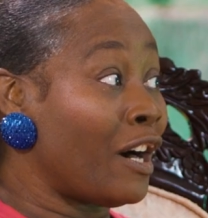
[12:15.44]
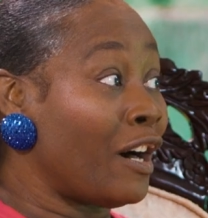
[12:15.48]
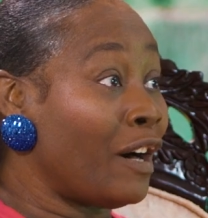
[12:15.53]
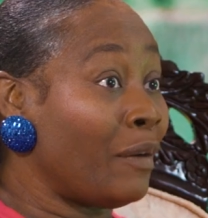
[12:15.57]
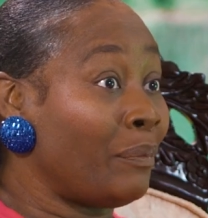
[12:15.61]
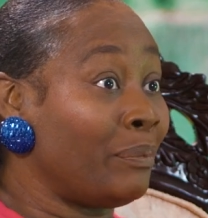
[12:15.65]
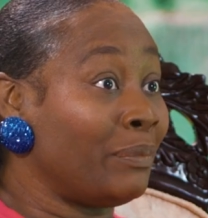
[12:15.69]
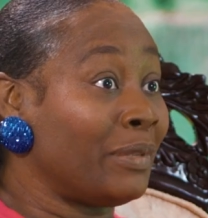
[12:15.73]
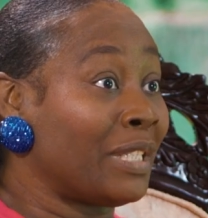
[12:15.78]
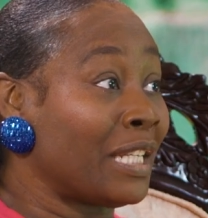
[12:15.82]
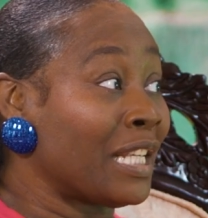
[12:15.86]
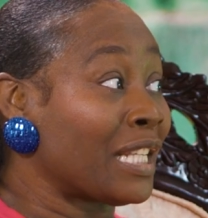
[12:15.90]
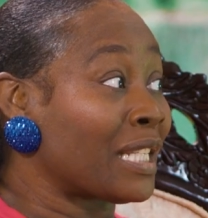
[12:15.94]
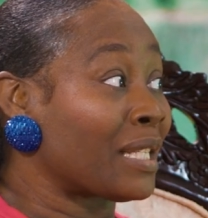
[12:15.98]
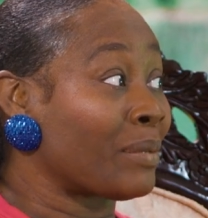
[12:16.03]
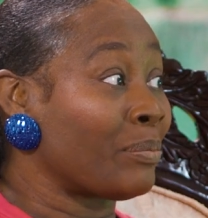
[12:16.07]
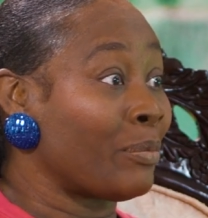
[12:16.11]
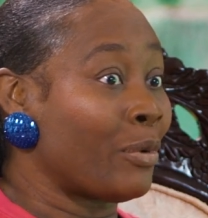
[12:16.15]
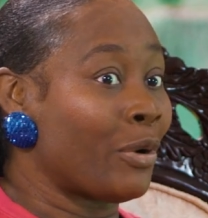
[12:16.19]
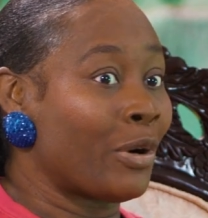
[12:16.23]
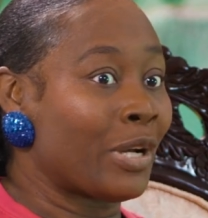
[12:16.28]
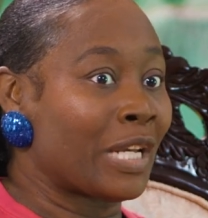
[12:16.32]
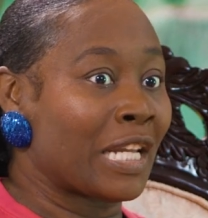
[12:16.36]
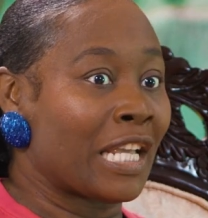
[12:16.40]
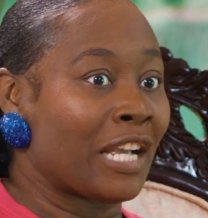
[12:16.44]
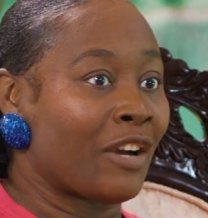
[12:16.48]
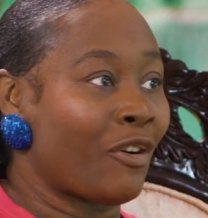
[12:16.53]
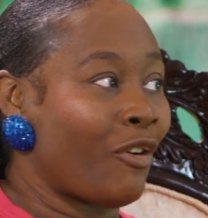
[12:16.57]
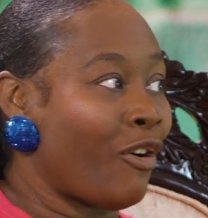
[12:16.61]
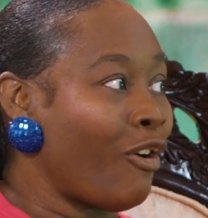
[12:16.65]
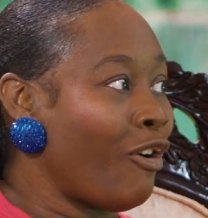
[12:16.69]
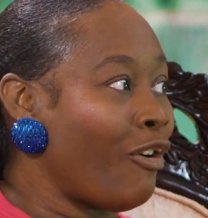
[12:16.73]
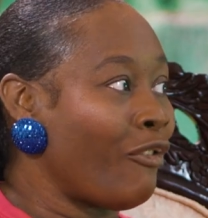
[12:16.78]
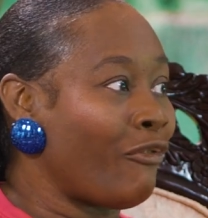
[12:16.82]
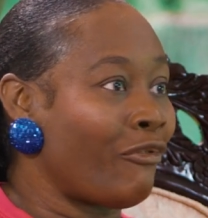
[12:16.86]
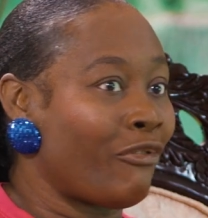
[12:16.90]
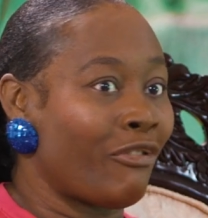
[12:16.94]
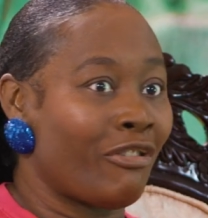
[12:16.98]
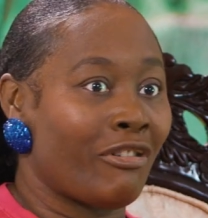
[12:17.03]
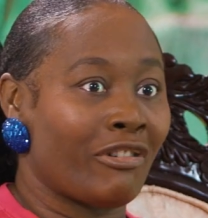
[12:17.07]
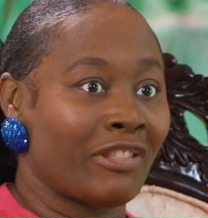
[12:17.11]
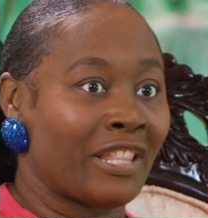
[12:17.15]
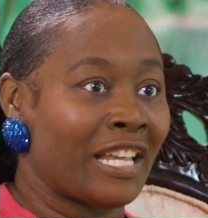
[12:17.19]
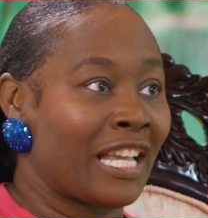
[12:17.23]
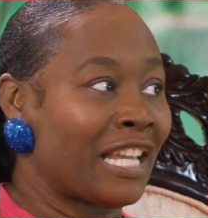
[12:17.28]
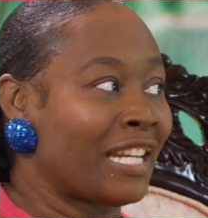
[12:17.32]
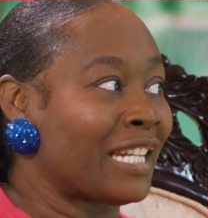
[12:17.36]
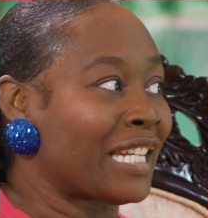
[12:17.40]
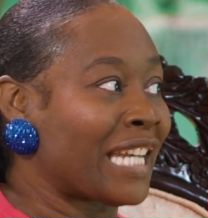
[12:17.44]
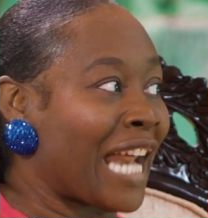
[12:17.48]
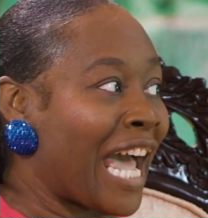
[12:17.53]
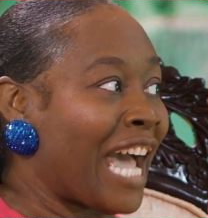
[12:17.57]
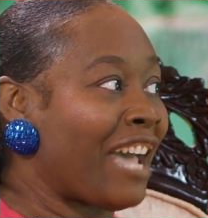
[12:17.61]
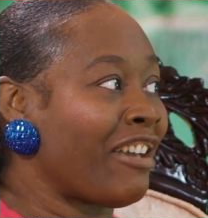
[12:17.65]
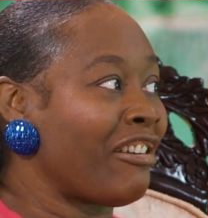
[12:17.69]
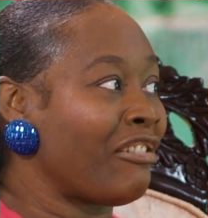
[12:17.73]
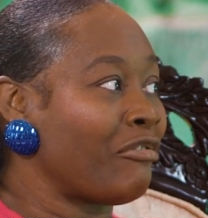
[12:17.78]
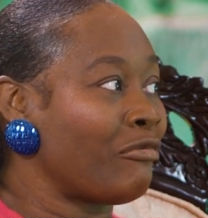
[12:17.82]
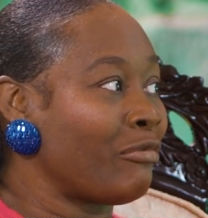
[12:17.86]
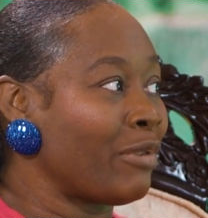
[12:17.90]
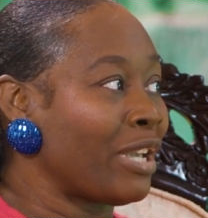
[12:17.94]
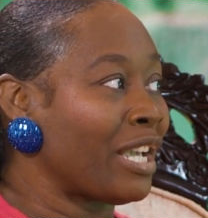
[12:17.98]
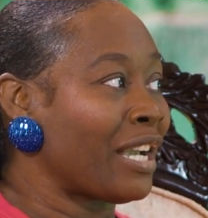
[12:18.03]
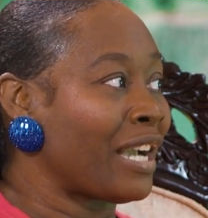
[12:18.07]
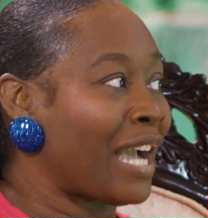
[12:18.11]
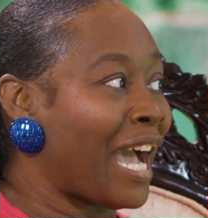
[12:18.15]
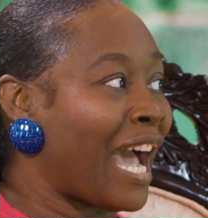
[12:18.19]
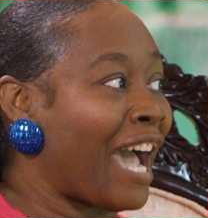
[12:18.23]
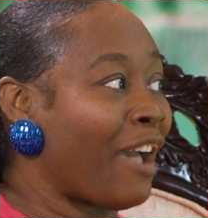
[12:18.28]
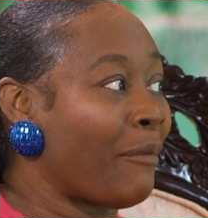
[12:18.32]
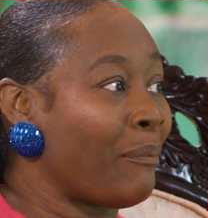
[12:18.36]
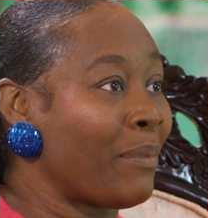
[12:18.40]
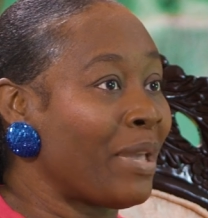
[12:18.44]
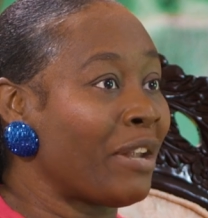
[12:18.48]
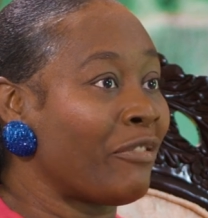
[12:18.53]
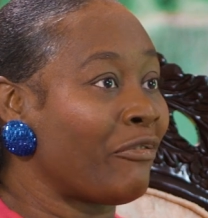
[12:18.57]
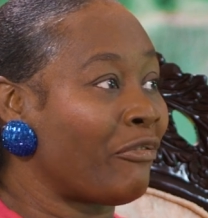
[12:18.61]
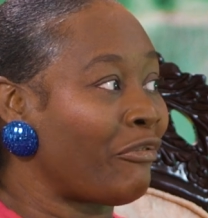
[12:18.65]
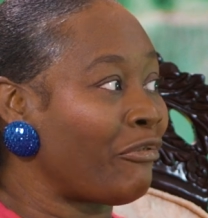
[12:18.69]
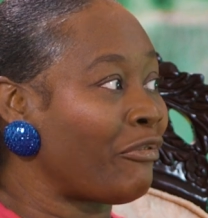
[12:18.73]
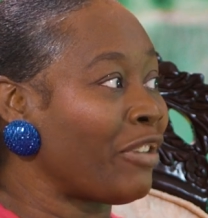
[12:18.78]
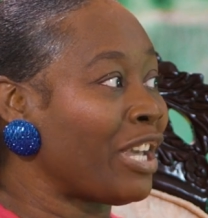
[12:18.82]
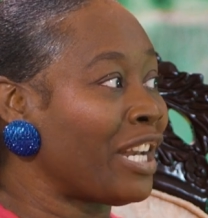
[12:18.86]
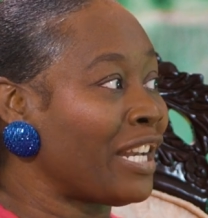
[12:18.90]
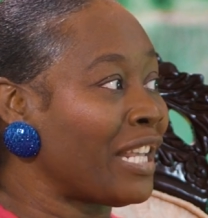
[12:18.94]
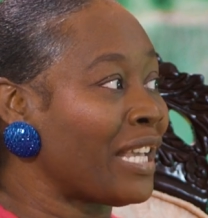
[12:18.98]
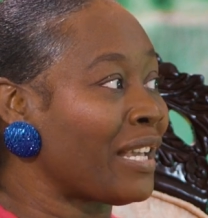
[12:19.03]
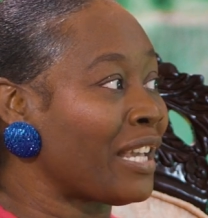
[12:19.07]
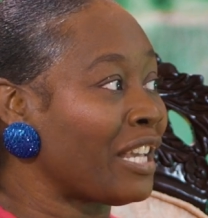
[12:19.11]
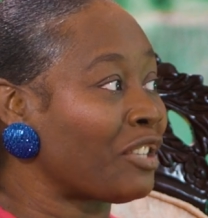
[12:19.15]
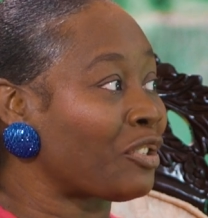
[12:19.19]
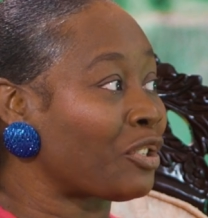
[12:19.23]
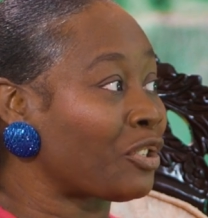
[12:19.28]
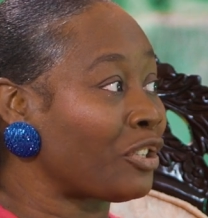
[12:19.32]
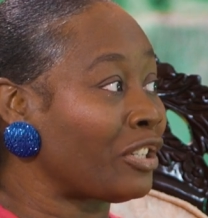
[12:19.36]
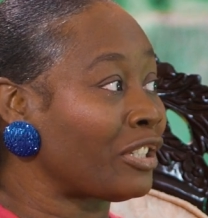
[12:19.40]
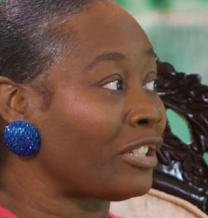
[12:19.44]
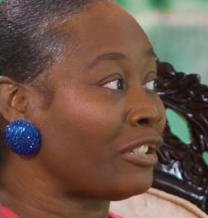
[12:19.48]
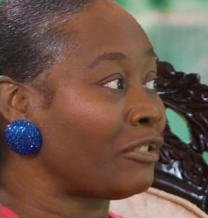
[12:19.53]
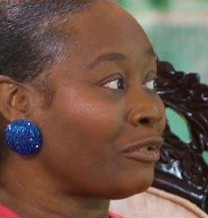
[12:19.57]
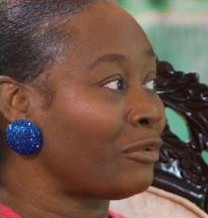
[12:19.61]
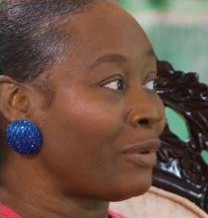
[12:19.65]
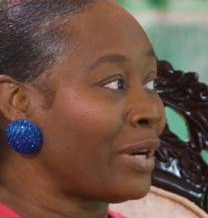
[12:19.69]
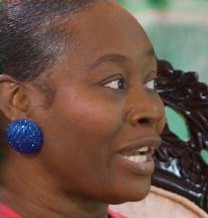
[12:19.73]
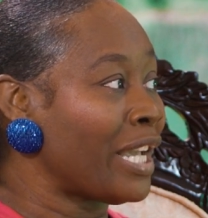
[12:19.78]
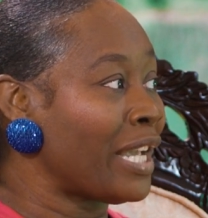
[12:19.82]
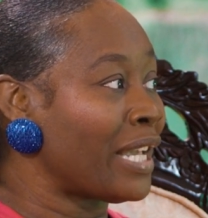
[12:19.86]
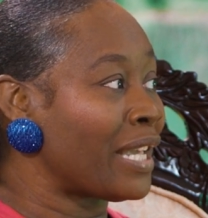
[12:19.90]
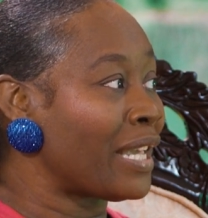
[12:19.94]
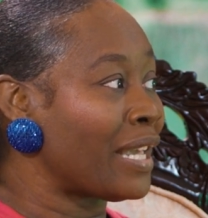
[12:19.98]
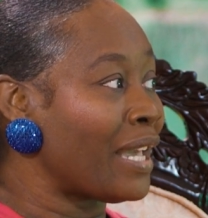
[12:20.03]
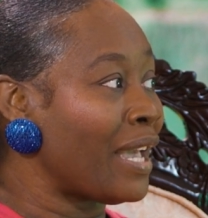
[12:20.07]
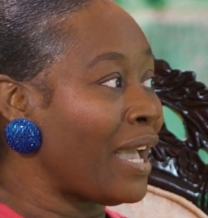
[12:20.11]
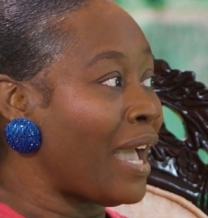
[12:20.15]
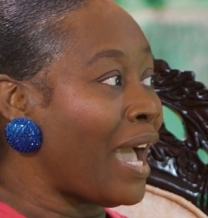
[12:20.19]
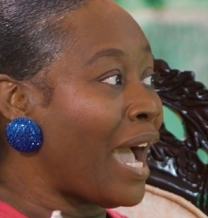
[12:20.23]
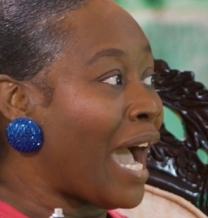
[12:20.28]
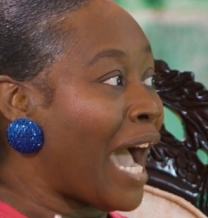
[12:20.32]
up this morning or for the entire week, I've been feeling a certain way,